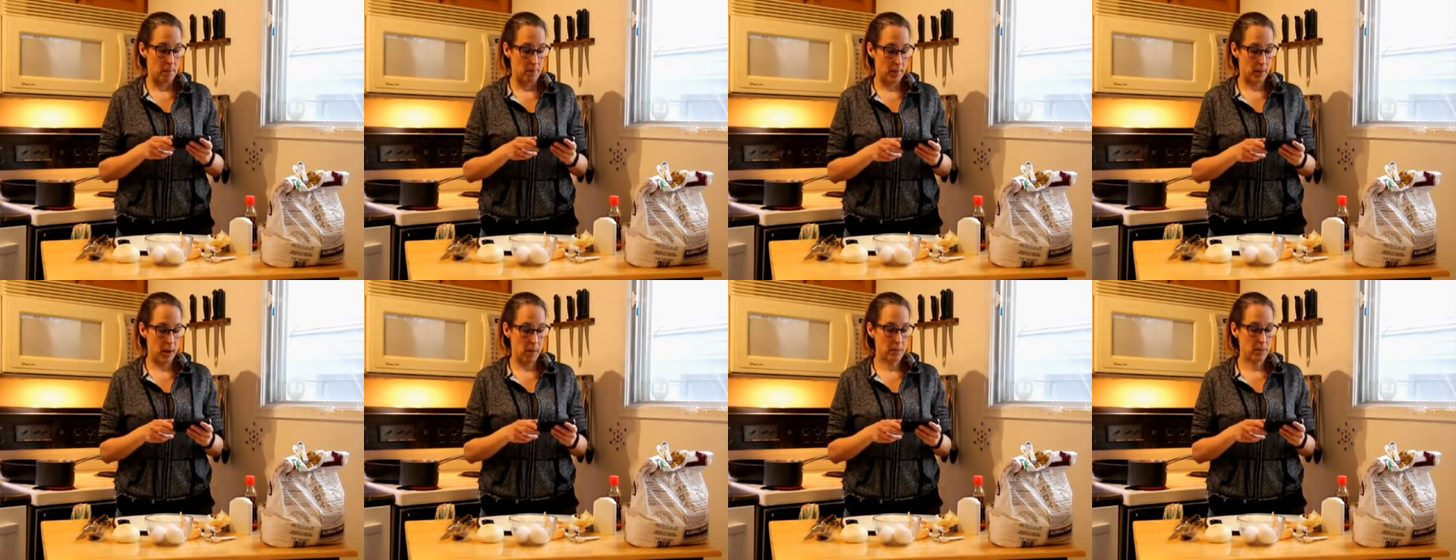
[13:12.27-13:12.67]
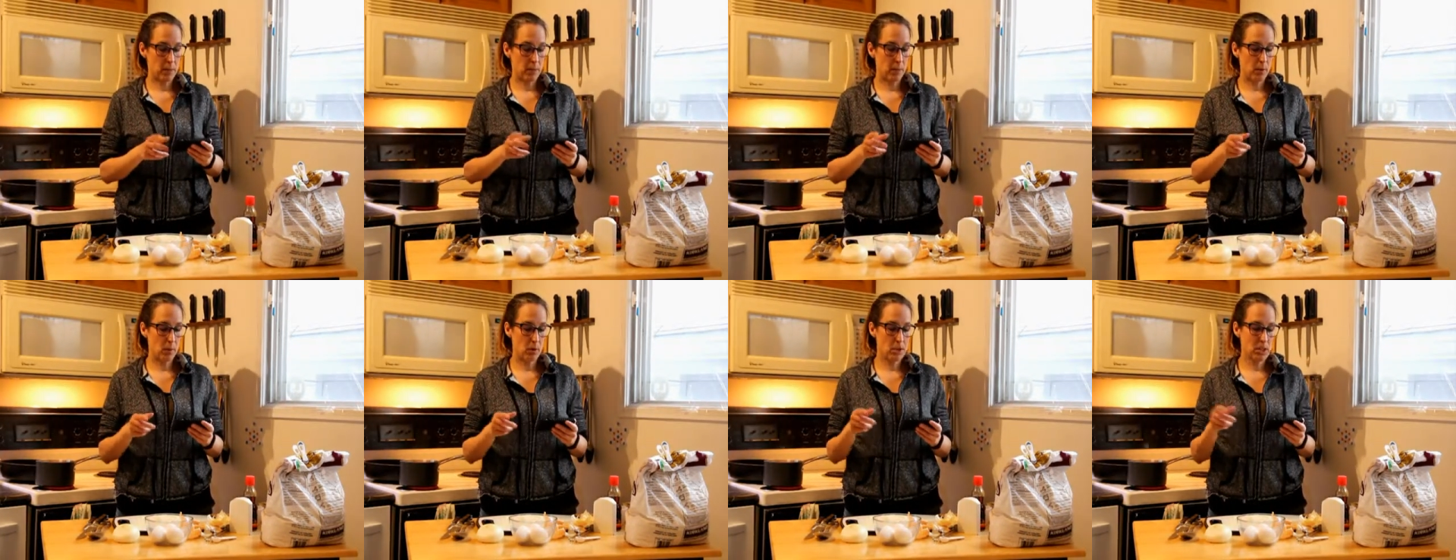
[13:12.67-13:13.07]
but I'm
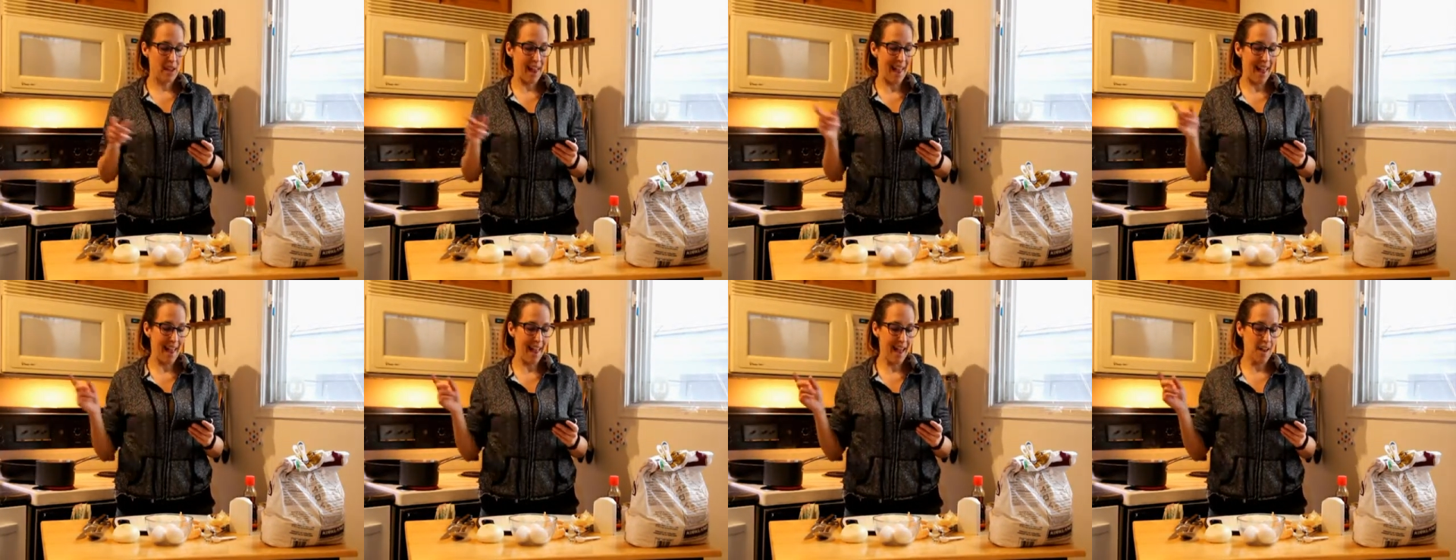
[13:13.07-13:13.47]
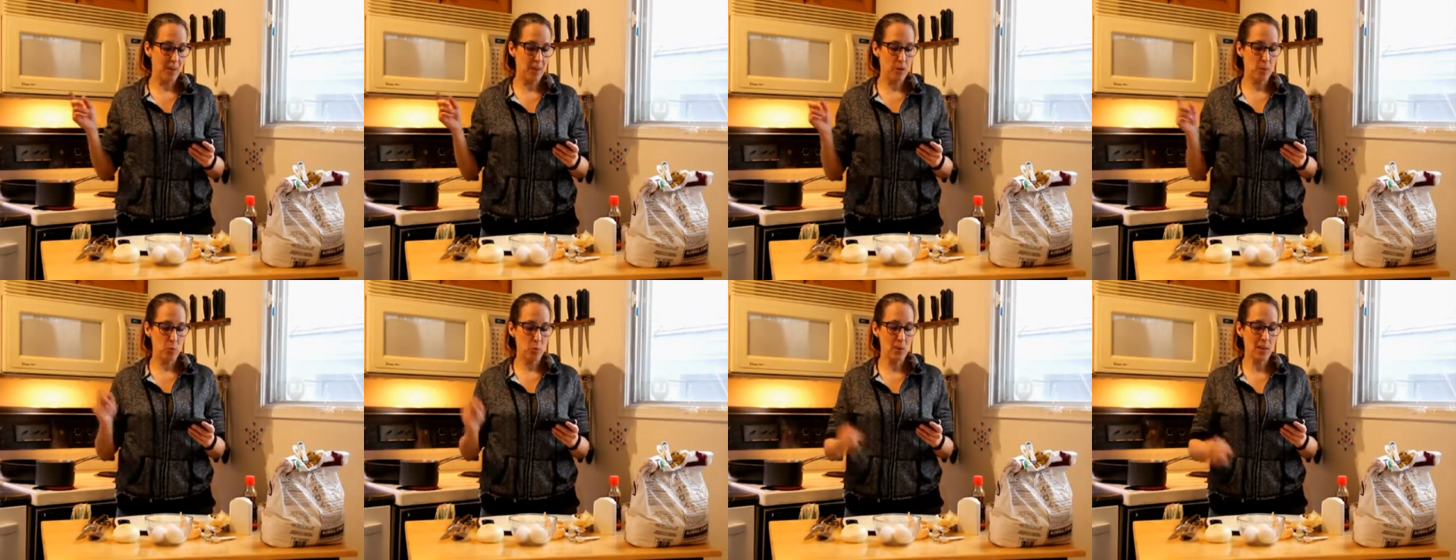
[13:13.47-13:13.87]
supposed to
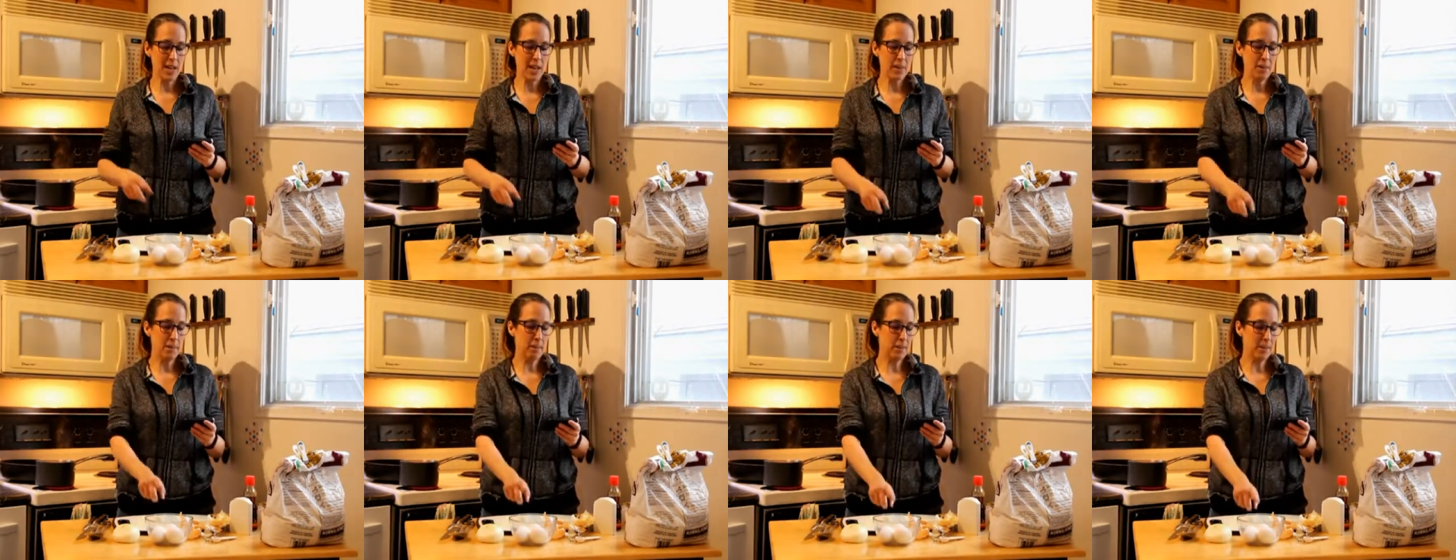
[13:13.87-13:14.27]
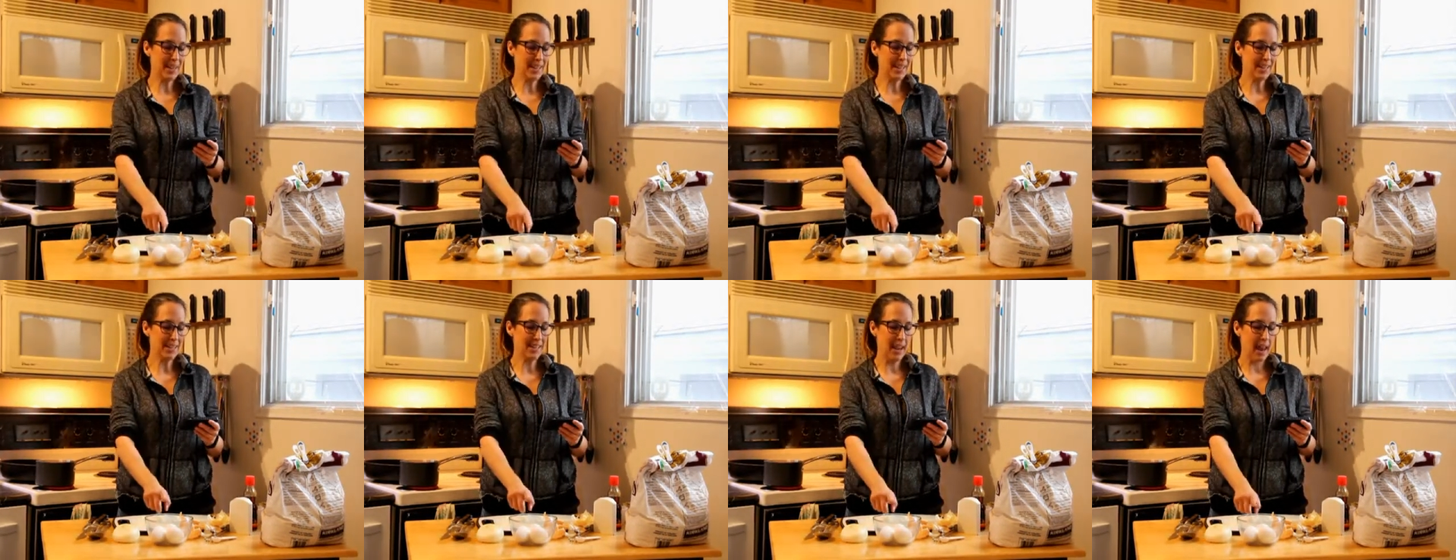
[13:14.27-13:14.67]
add 3
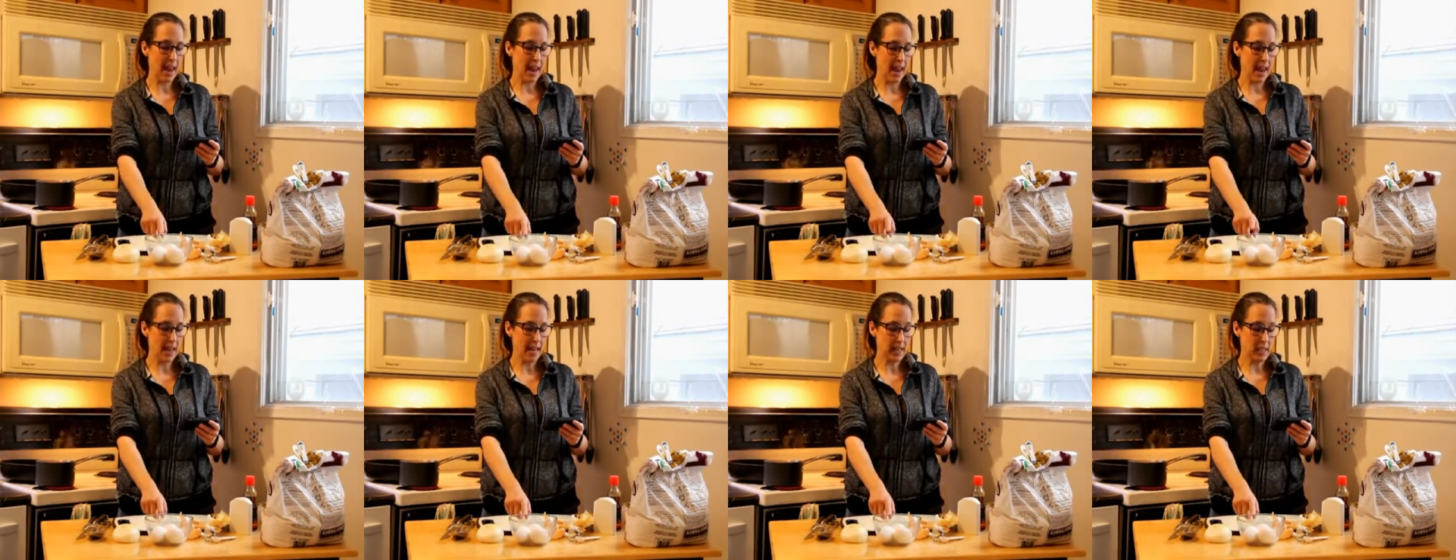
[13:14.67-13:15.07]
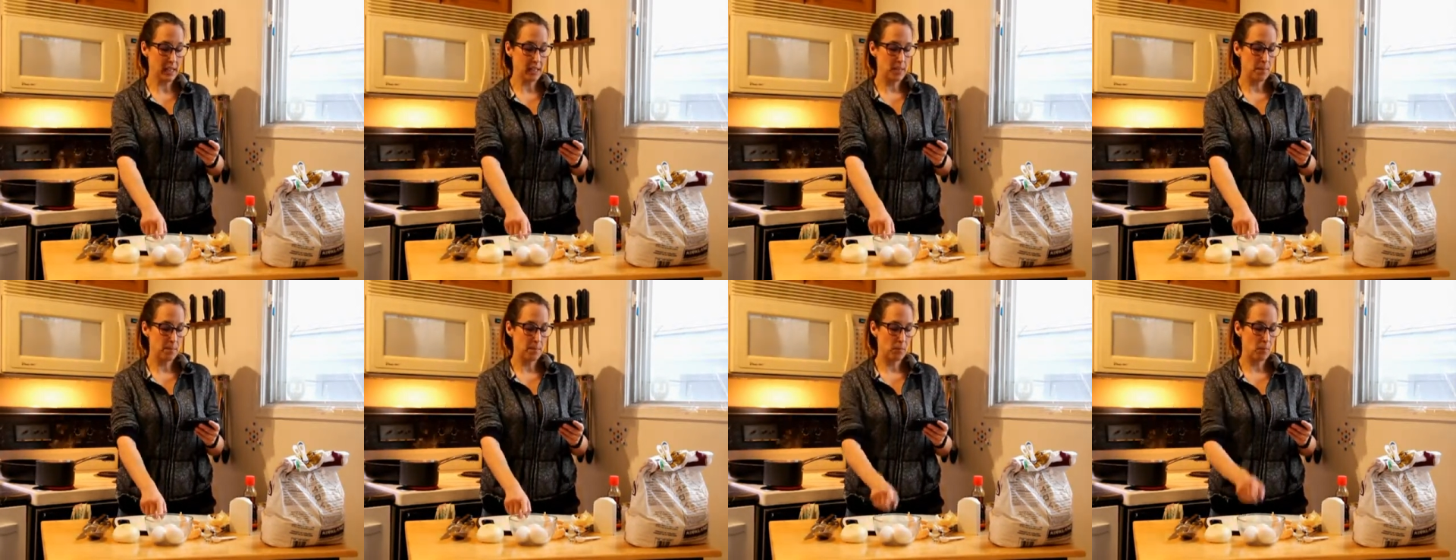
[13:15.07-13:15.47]
beaten
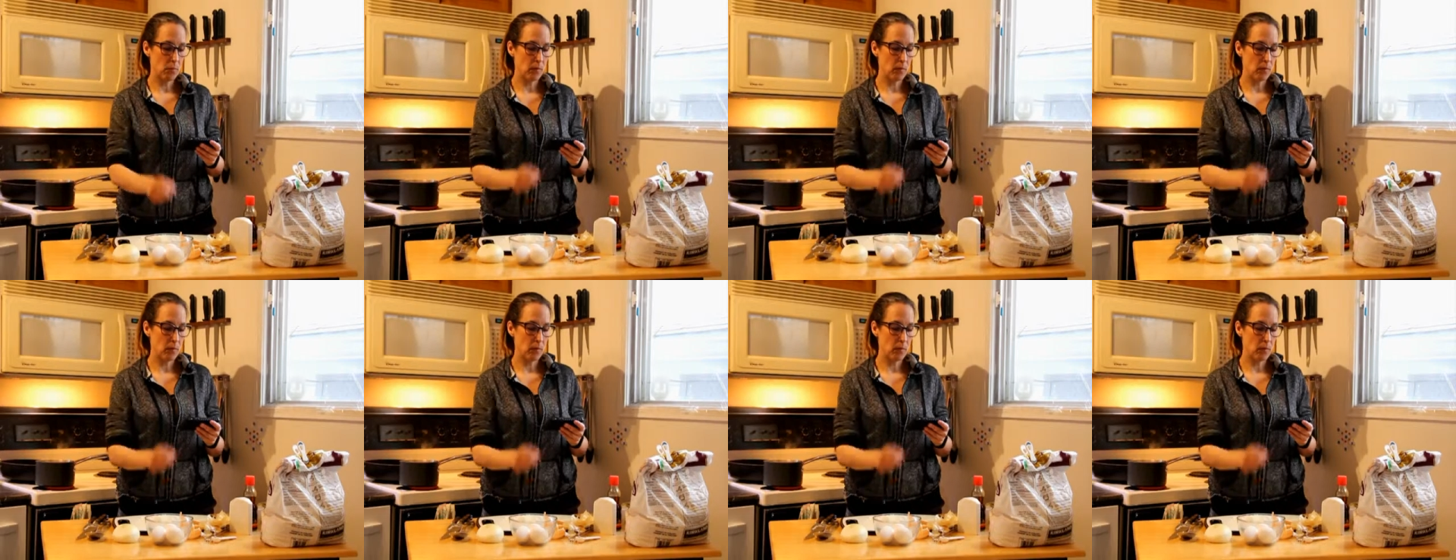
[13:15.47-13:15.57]
eggs